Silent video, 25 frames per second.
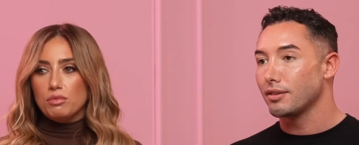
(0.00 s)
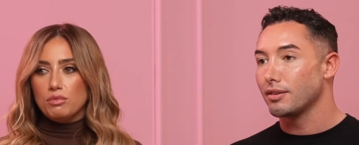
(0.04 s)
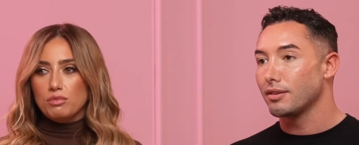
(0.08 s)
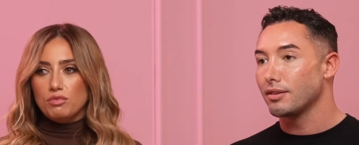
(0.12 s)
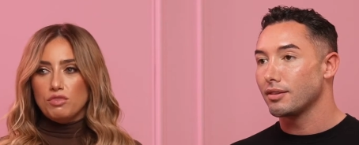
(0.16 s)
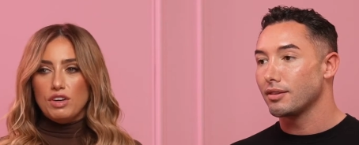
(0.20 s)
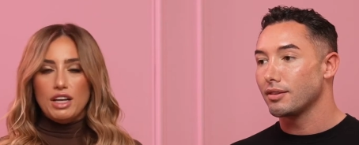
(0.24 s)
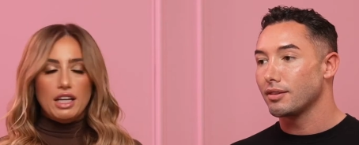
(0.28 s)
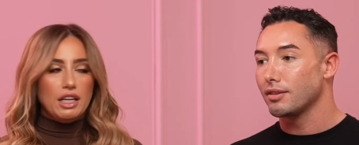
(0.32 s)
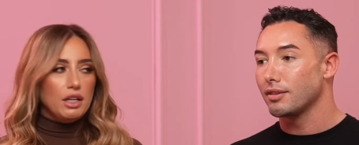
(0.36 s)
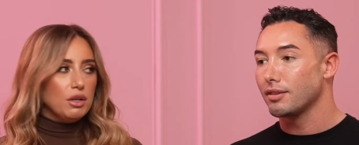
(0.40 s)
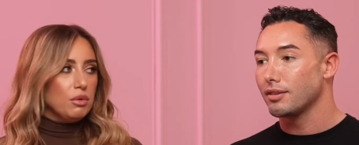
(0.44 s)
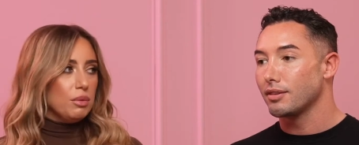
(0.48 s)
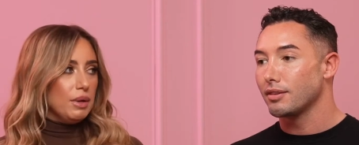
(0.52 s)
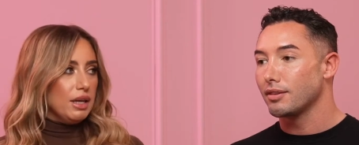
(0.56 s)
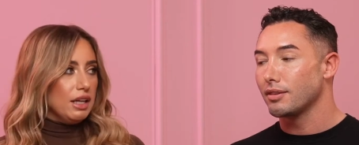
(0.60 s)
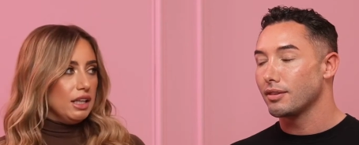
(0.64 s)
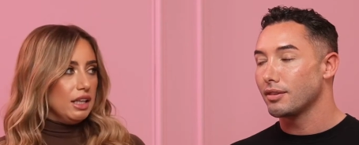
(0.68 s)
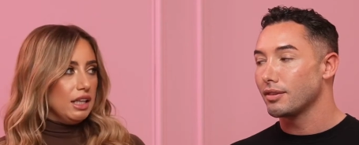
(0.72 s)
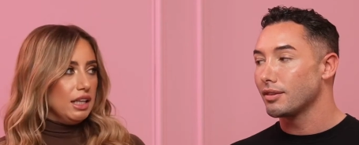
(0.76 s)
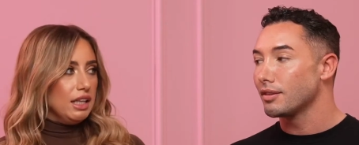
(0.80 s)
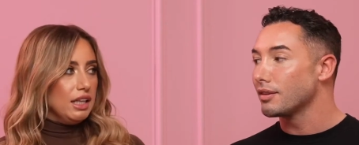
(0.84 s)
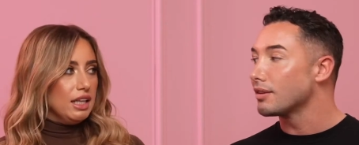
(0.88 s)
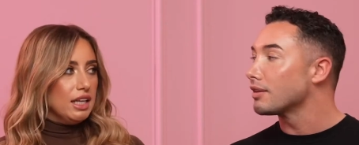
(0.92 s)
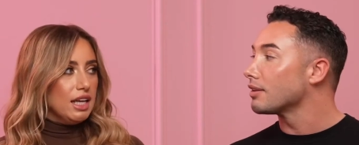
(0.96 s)
Speaker 1: really
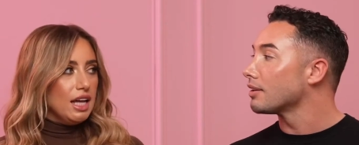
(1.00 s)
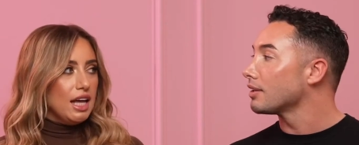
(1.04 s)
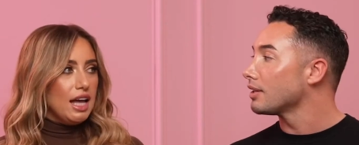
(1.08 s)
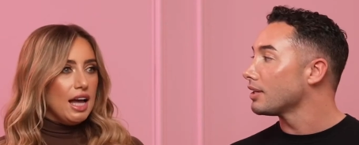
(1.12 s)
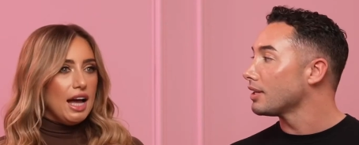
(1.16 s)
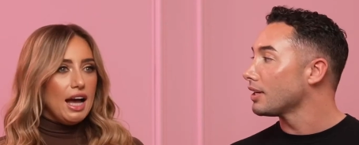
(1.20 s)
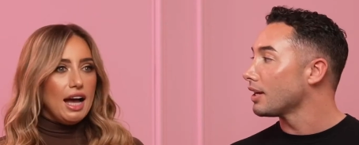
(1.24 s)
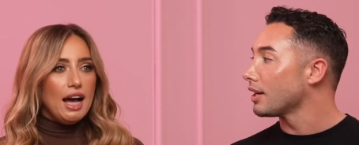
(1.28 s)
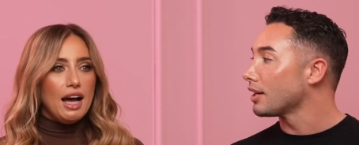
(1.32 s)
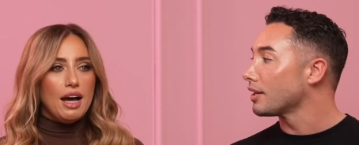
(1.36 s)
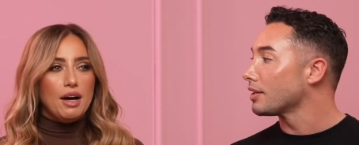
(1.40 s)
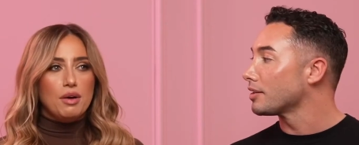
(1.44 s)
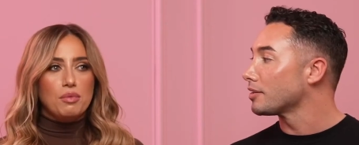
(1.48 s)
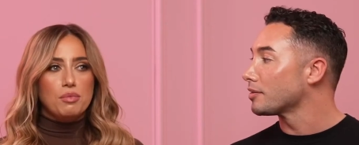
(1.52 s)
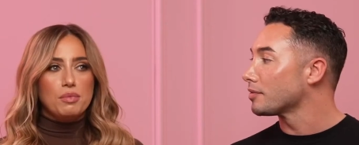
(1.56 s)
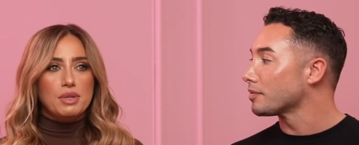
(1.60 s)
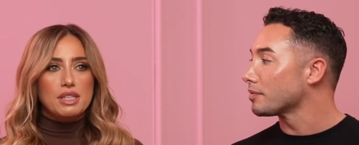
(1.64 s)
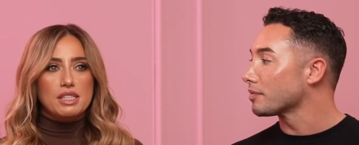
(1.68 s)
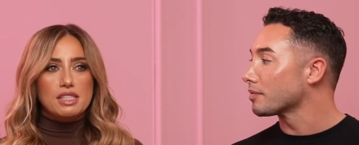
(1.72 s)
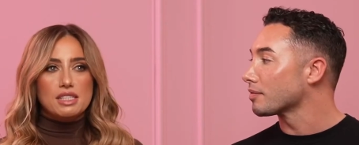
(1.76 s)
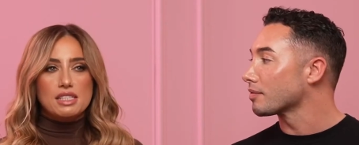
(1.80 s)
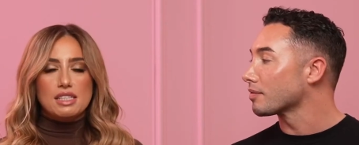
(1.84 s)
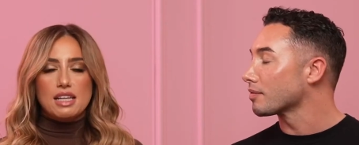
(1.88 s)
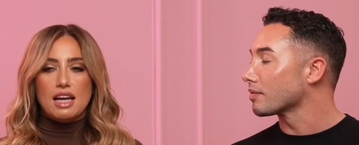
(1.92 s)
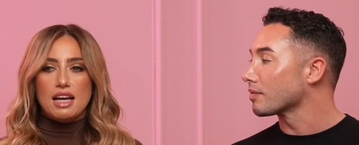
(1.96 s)
quickly. Yeah. And um,
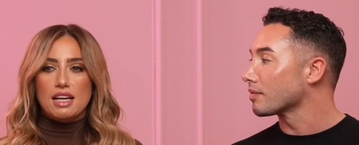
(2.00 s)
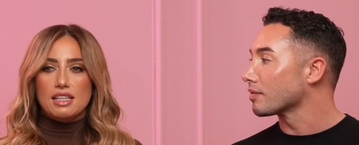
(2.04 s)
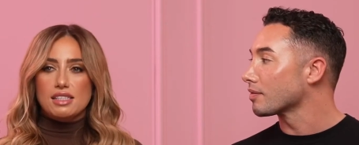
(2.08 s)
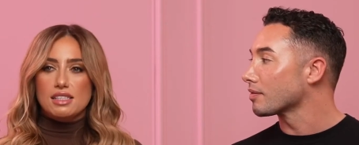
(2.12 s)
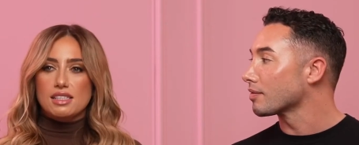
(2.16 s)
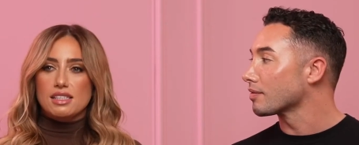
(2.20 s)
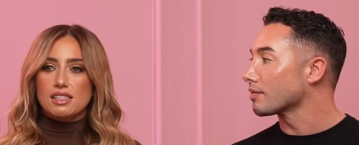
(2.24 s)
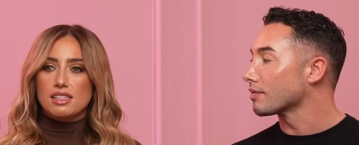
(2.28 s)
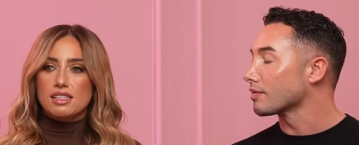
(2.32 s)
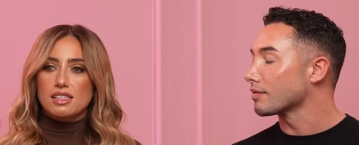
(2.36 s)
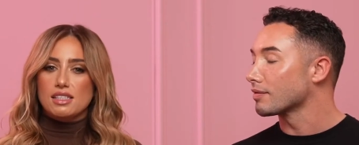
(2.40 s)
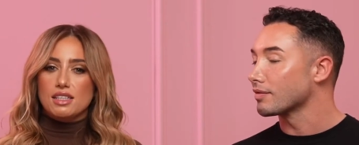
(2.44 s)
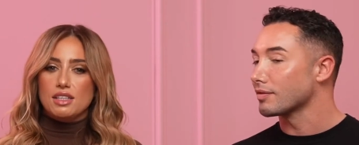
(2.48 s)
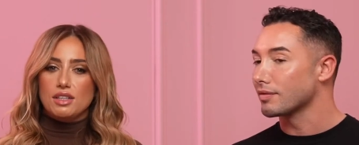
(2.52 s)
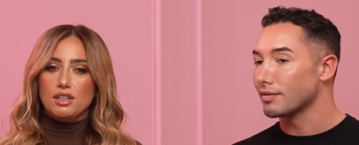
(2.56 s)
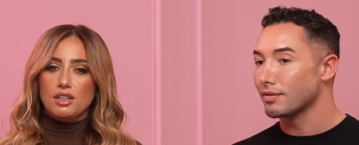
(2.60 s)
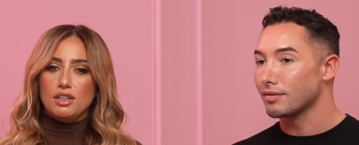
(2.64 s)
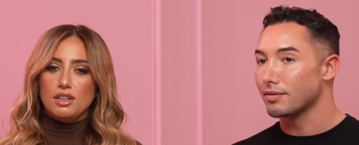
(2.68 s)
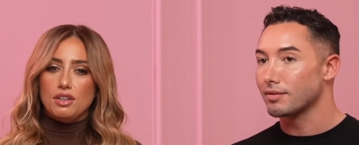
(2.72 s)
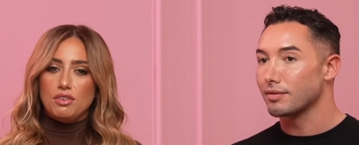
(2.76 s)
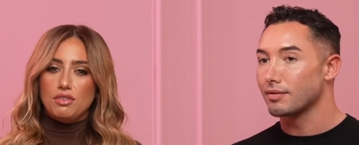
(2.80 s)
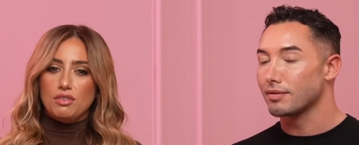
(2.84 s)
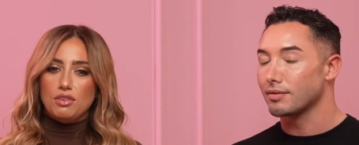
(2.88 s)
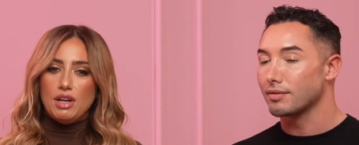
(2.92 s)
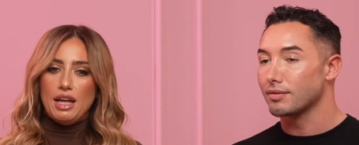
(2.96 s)
we decided
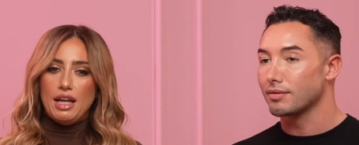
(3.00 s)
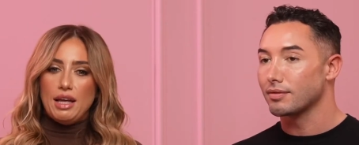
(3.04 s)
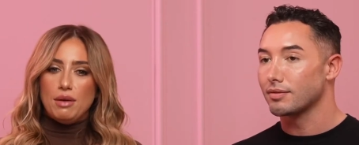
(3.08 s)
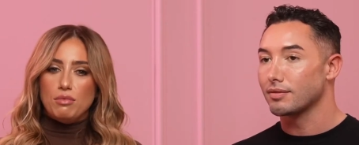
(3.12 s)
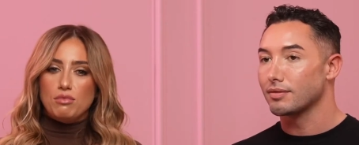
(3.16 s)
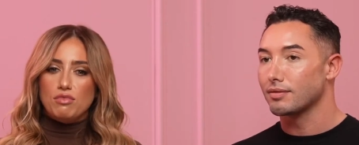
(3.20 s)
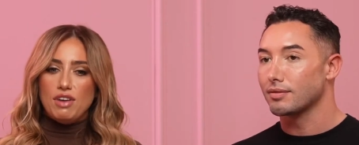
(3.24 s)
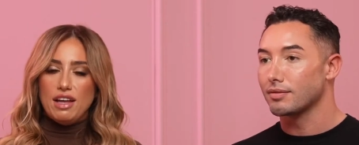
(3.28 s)
to um,